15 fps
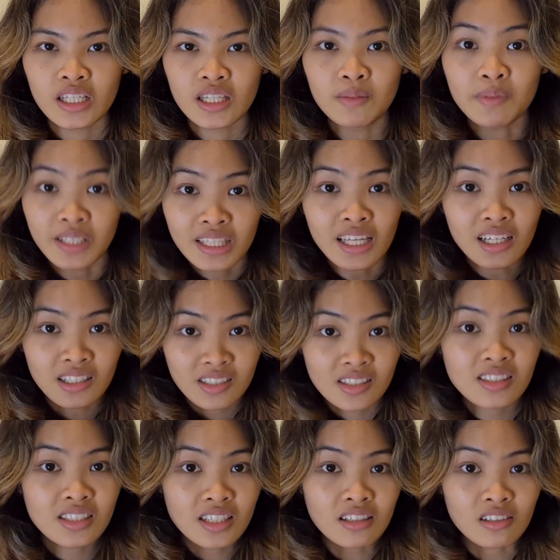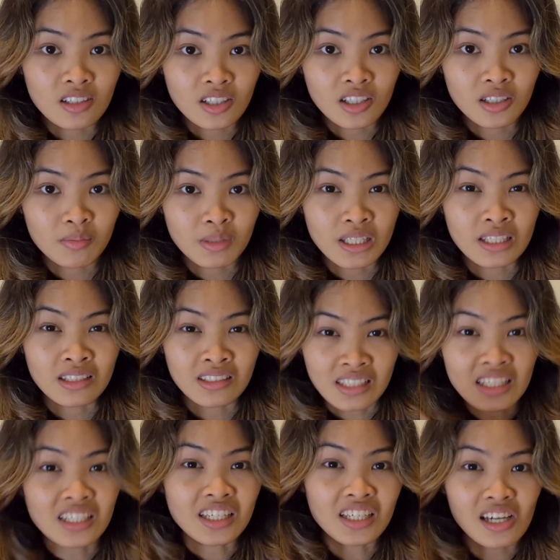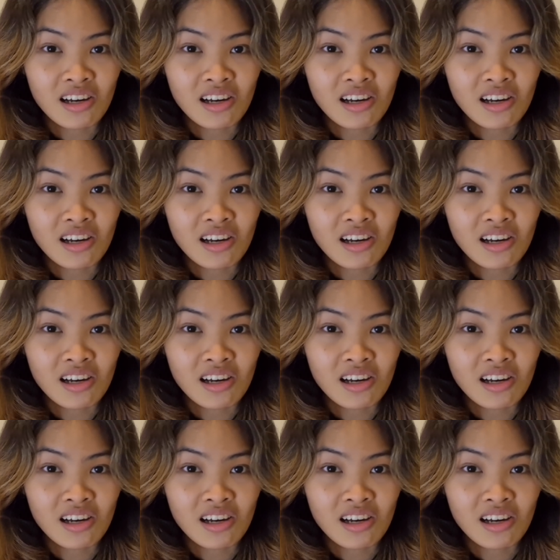the magnetic stirrer could be kicking